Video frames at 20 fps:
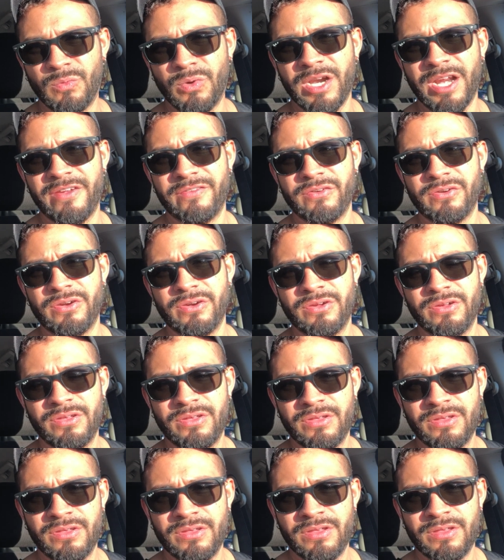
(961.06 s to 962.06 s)
Whatever?
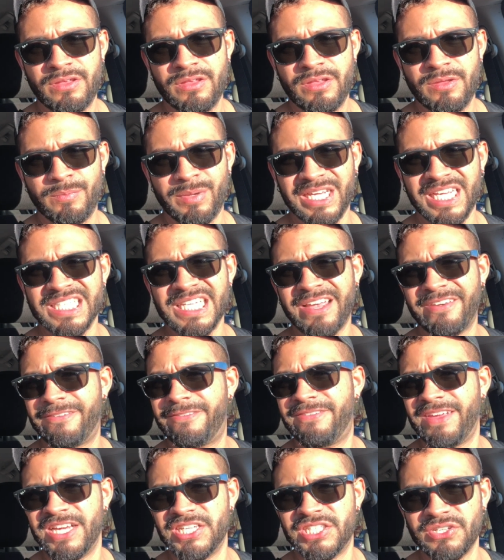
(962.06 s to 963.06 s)
Because I
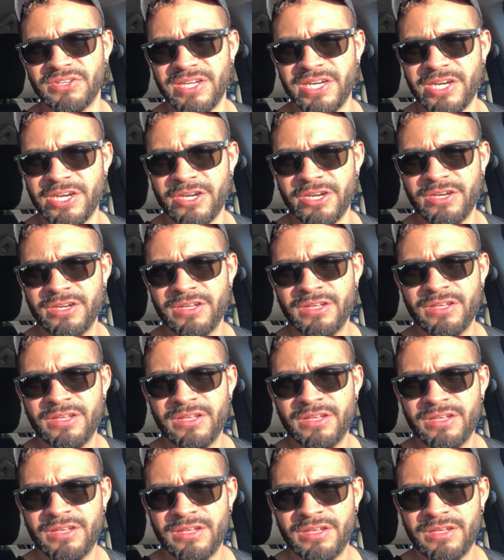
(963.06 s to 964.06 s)
have facial hair?
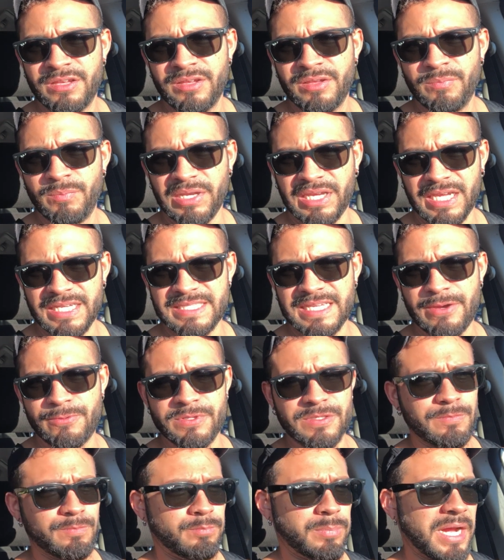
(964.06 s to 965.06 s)
Because I
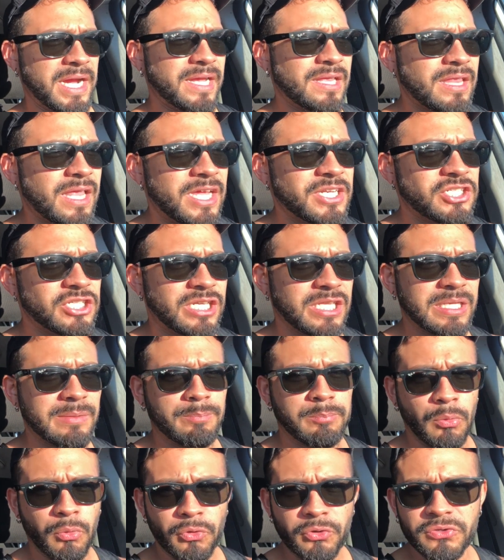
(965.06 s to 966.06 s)
was
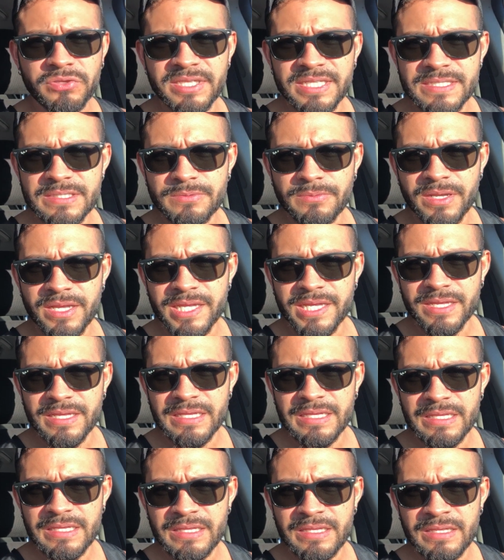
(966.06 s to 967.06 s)
biologically born this way?
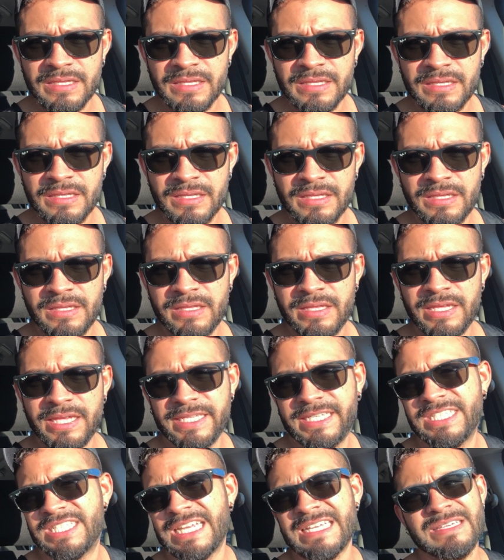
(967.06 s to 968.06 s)

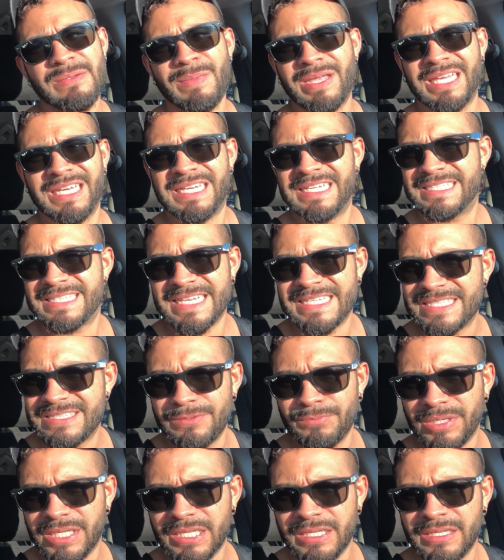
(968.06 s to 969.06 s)
It just doesn't make any sense
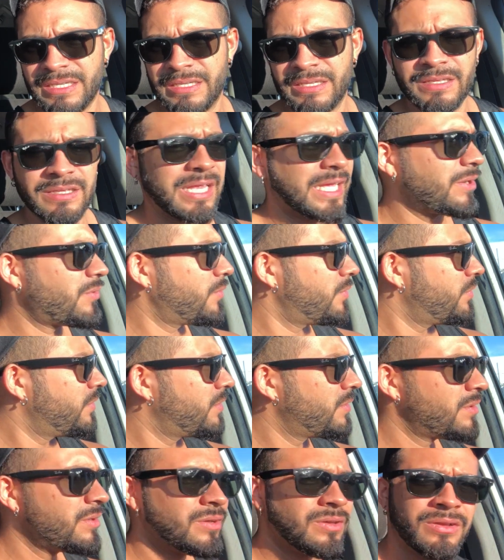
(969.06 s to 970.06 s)
to me. Like,
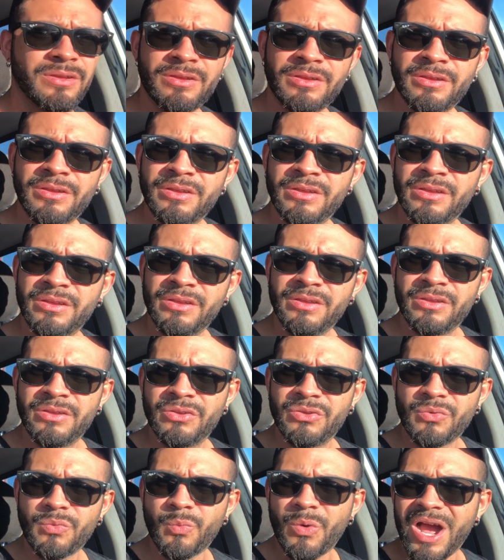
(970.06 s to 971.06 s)

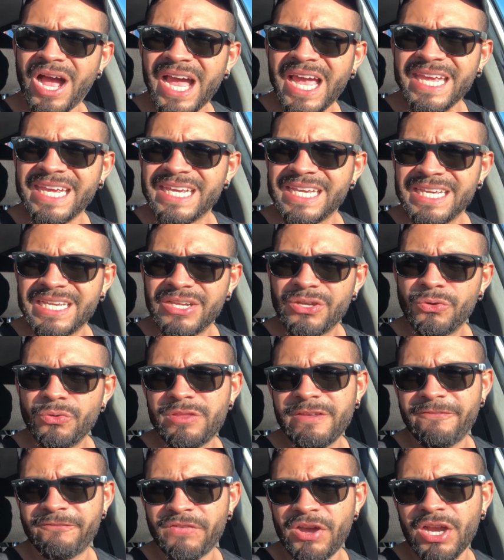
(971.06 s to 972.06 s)
why?
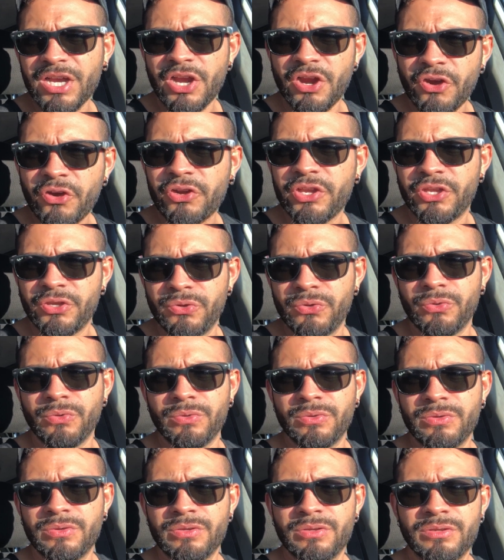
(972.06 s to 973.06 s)
Who the fuck are
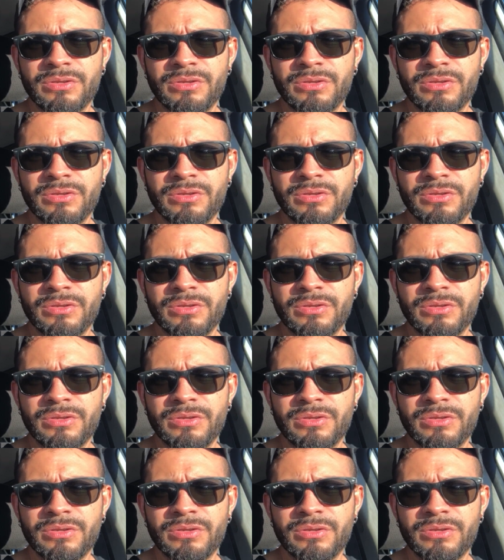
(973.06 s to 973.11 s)
you?